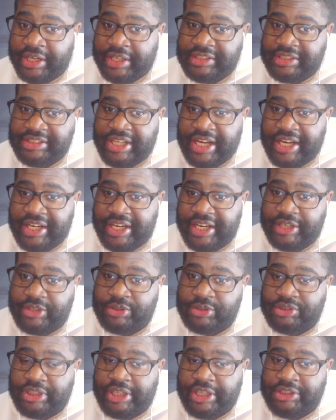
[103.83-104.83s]
San Diego
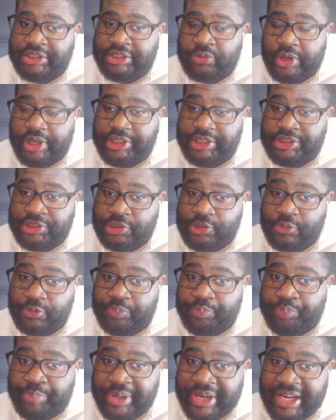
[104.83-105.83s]
State, 22,
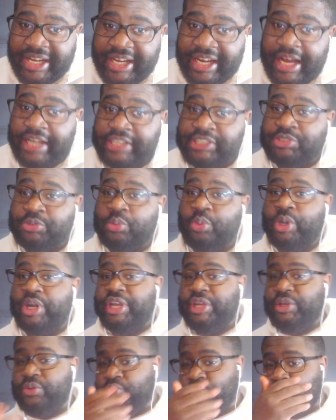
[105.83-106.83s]
Pitt at
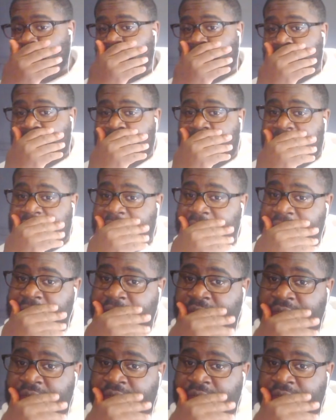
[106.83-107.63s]
21.